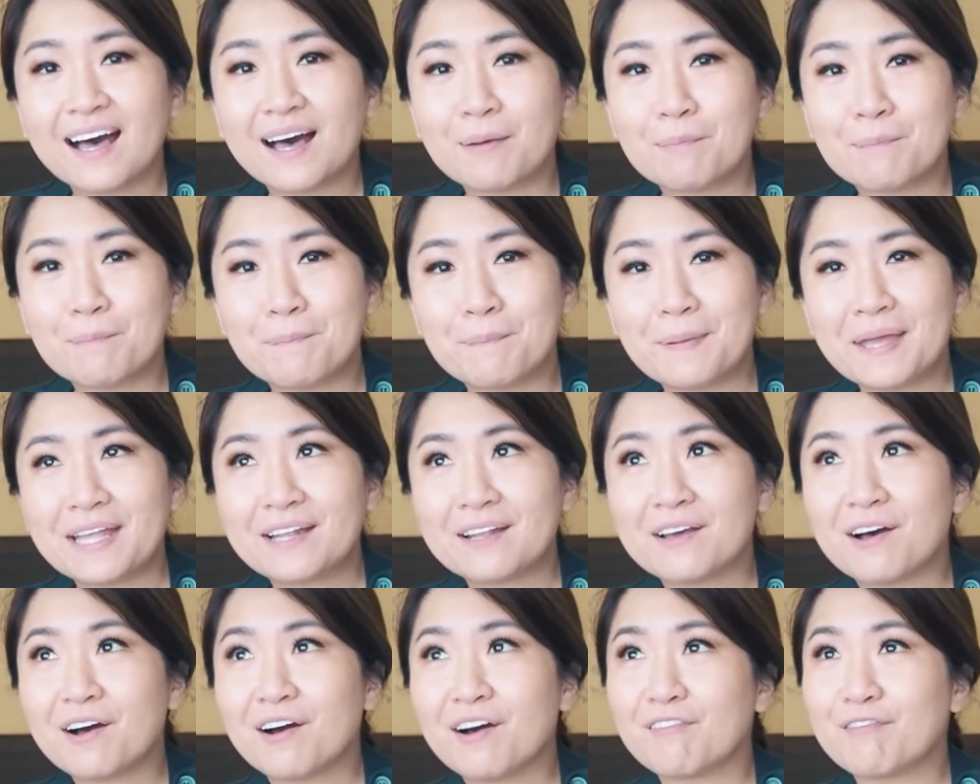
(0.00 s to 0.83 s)
A bit
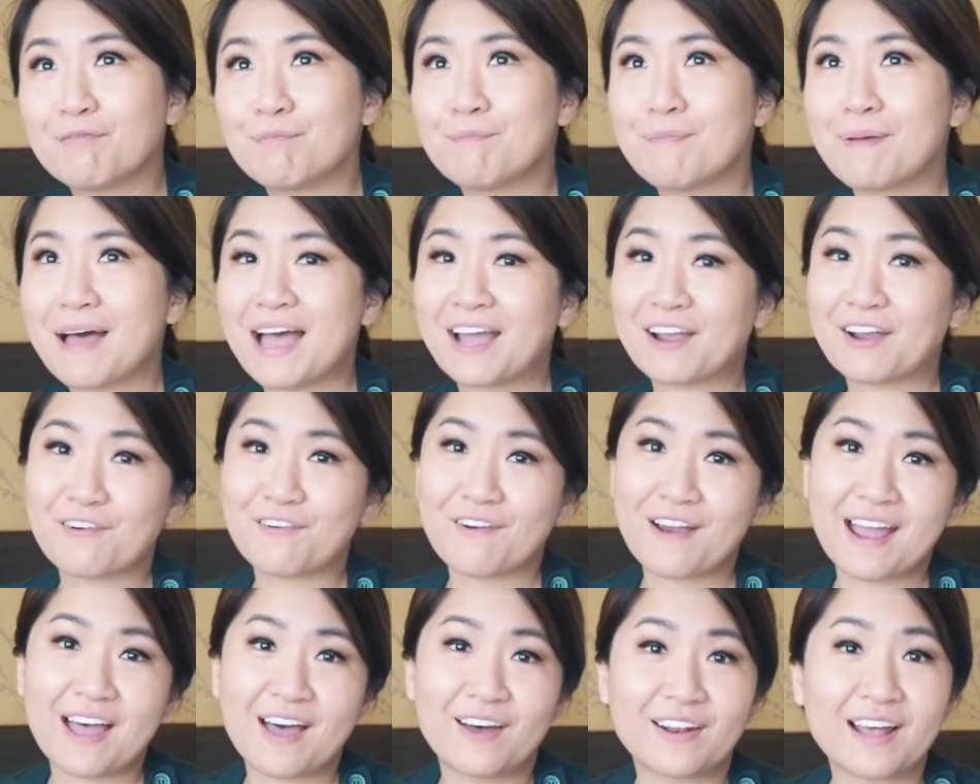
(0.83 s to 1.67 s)
of
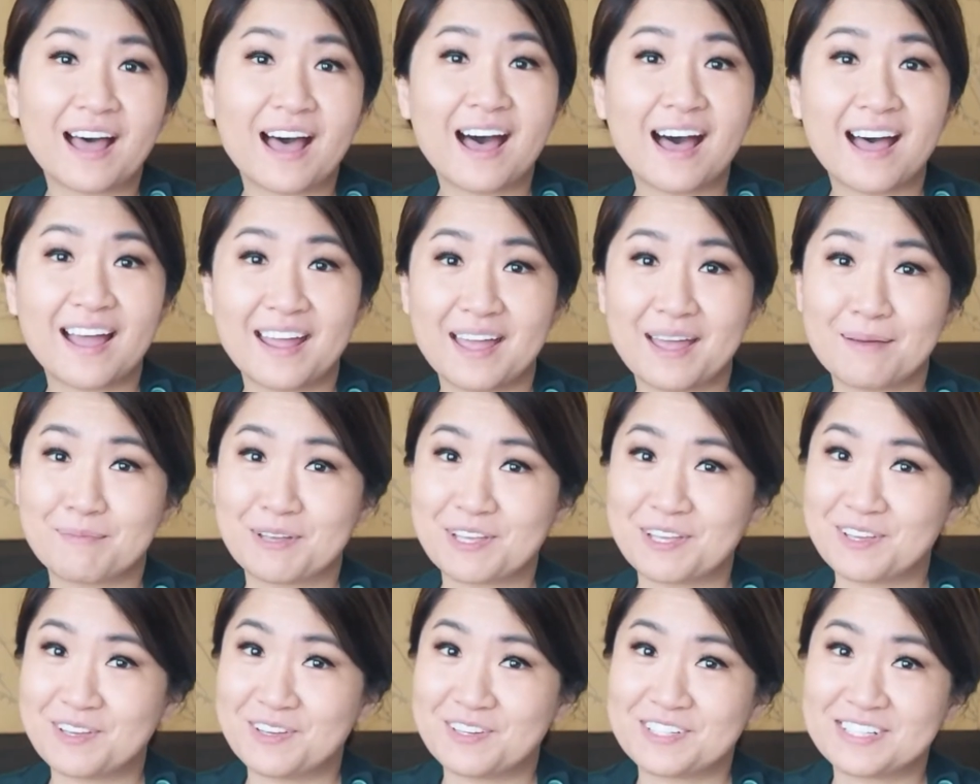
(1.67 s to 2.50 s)
background, I am a
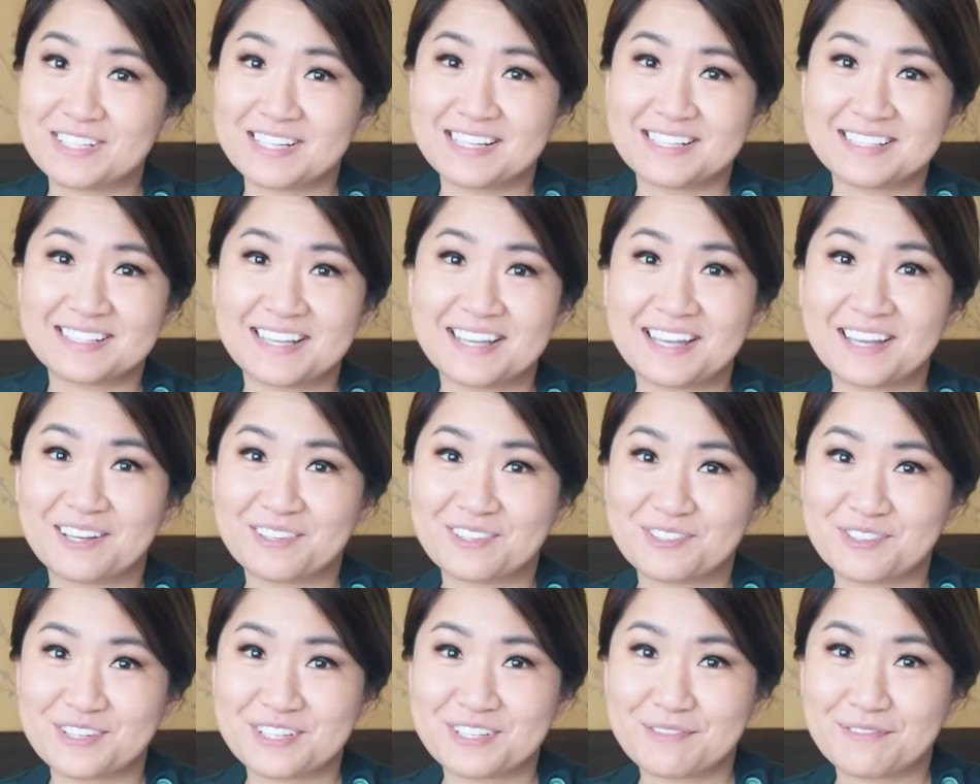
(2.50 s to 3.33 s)
huge Lisa
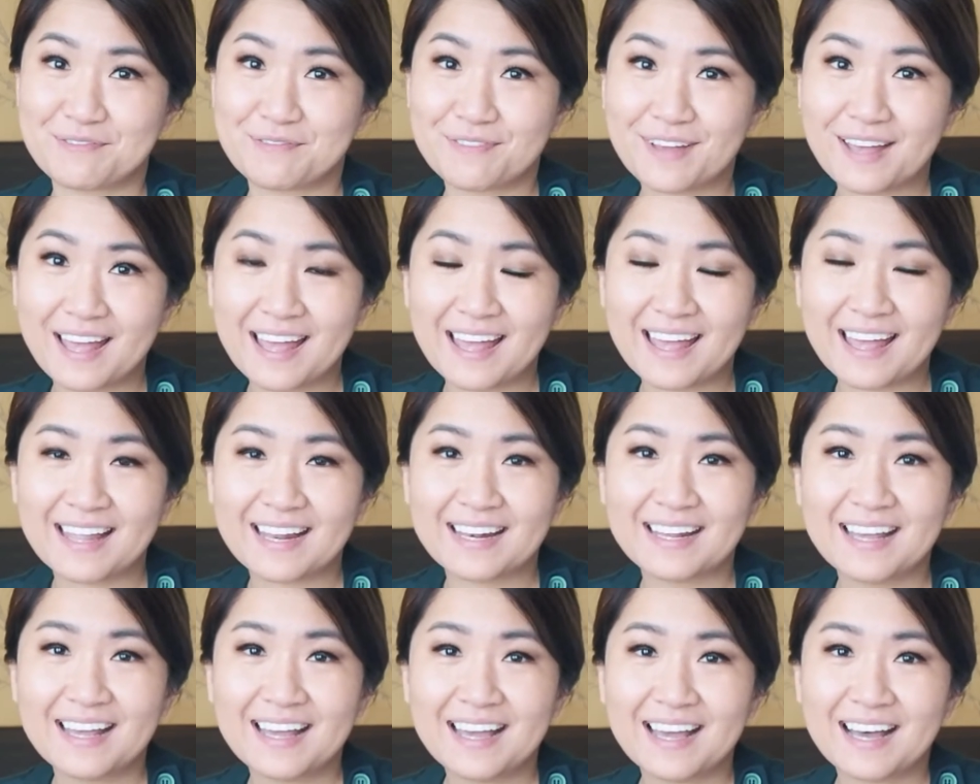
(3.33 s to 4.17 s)
Eldridge
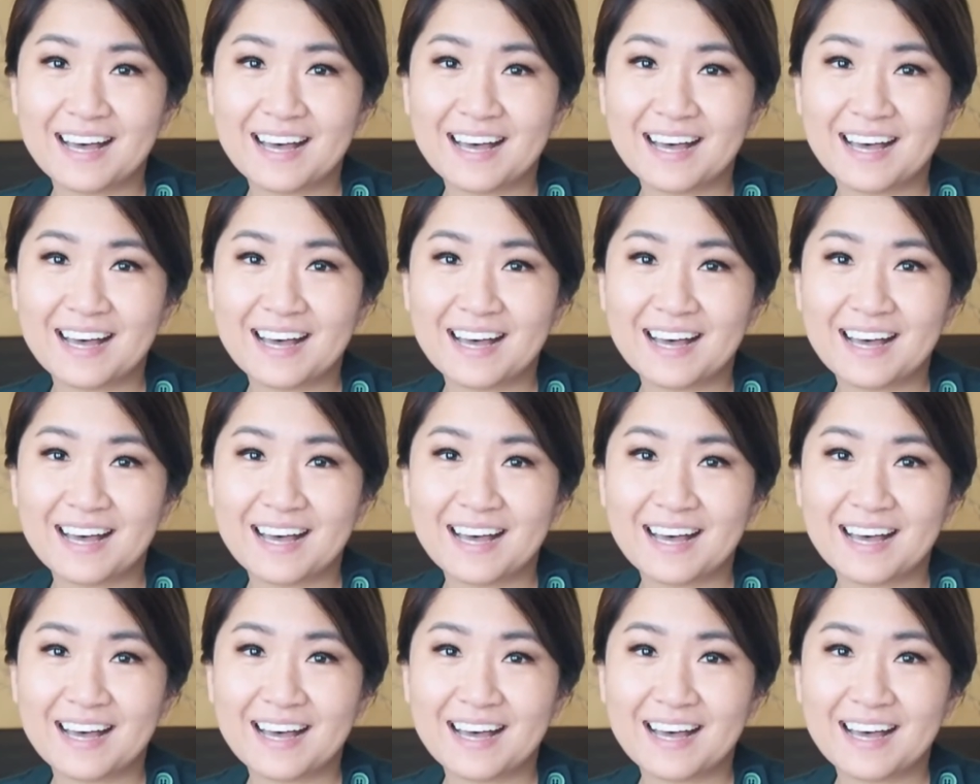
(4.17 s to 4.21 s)
fan.